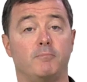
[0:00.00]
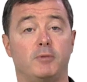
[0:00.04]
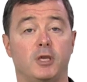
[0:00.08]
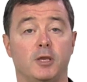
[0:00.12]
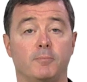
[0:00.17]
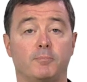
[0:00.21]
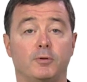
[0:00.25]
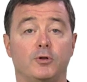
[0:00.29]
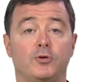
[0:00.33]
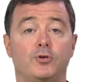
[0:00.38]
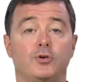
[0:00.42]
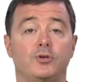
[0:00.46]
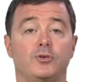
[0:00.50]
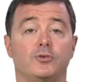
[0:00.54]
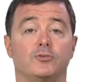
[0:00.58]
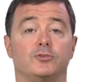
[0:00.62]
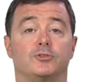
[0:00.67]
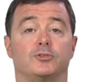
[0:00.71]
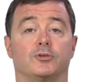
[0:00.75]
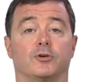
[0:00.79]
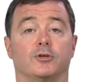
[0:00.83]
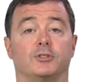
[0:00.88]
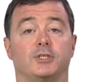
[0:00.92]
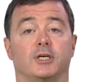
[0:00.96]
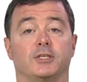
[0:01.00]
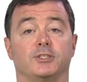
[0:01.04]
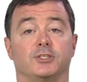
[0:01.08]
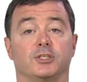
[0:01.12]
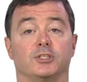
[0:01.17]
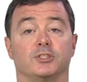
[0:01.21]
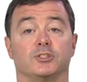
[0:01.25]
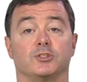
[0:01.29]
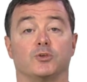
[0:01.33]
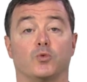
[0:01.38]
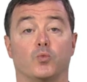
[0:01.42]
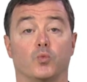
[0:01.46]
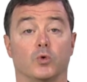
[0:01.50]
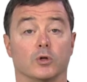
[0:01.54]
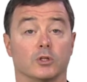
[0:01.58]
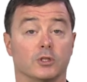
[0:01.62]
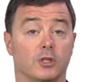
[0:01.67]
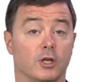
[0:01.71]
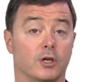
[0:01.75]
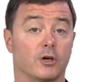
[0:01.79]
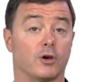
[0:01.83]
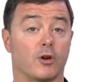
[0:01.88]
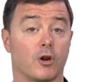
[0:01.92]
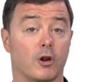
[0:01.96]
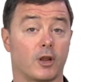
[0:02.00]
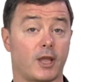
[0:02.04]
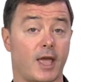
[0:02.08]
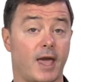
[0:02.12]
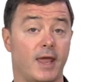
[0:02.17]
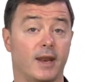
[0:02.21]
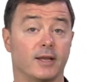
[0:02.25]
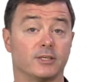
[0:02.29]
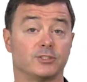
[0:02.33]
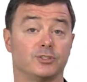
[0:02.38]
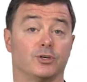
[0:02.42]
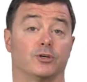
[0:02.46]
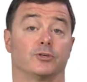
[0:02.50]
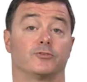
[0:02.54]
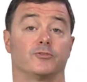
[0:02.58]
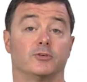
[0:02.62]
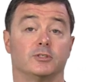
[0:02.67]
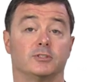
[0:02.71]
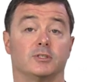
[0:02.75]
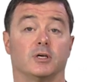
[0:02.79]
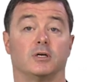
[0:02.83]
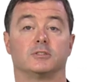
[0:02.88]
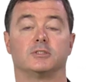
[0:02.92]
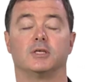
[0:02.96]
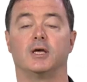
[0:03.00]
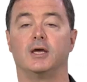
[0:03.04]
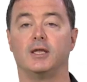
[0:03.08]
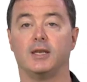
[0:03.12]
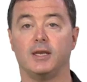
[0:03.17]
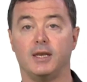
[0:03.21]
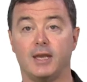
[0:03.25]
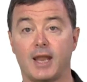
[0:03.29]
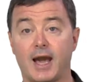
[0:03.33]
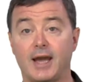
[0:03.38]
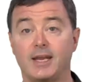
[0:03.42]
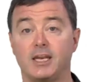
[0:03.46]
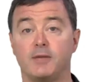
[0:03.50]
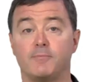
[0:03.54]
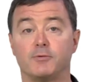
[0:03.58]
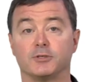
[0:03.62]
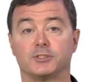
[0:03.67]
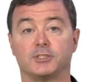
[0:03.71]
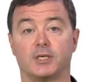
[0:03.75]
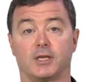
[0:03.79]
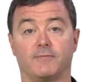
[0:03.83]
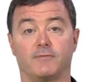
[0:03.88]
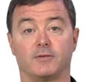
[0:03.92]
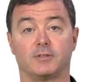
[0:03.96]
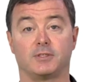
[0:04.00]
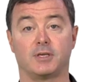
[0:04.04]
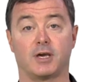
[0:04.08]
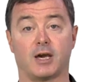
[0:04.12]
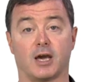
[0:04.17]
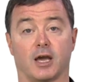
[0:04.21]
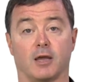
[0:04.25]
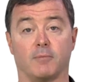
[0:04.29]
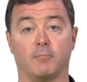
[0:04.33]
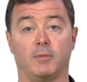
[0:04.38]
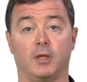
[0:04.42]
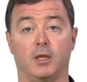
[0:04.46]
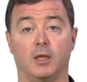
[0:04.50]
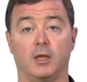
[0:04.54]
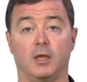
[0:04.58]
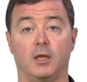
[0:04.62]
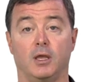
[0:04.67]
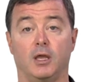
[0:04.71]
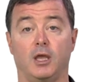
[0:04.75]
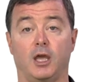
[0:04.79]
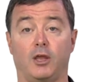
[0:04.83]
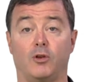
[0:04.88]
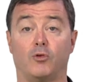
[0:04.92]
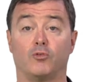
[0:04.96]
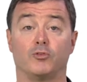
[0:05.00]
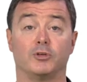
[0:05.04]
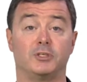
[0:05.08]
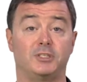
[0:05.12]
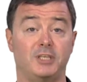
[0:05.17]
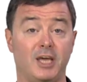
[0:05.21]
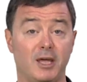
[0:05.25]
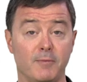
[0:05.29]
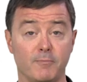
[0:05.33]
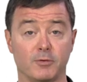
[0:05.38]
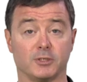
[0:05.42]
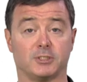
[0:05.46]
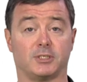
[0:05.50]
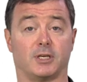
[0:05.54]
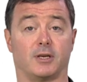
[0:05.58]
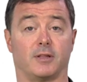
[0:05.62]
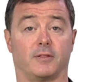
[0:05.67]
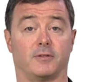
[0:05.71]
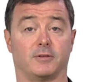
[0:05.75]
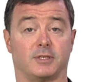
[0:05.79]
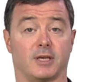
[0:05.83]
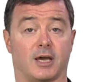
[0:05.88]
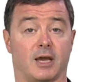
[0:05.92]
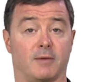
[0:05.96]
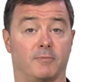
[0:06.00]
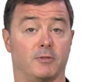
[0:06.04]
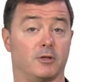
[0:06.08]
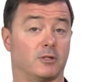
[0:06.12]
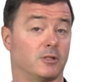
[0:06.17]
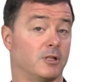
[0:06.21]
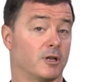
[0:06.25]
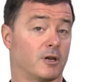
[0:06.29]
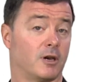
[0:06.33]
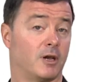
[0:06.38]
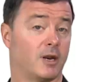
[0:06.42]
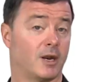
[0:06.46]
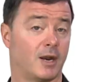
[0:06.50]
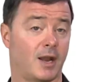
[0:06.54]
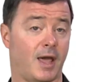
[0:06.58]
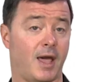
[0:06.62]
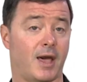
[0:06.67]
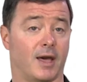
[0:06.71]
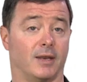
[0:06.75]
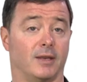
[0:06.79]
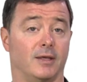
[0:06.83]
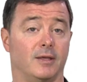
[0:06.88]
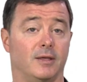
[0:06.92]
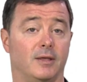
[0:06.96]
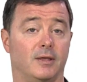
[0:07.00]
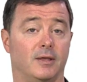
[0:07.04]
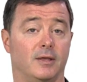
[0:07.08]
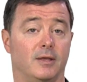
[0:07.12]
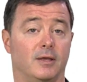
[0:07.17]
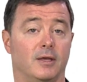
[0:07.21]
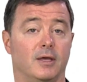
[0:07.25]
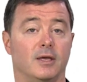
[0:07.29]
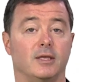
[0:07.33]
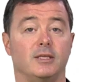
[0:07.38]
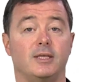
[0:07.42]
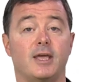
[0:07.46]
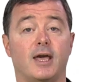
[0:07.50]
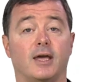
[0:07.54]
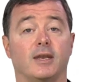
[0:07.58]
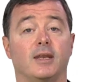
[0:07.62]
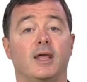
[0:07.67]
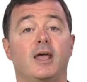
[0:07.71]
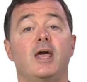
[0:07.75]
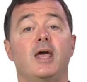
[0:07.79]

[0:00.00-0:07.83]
people who use search engines will click on organic search results 90% of the time, and only 10% of the time they'll click on an ad. Yet,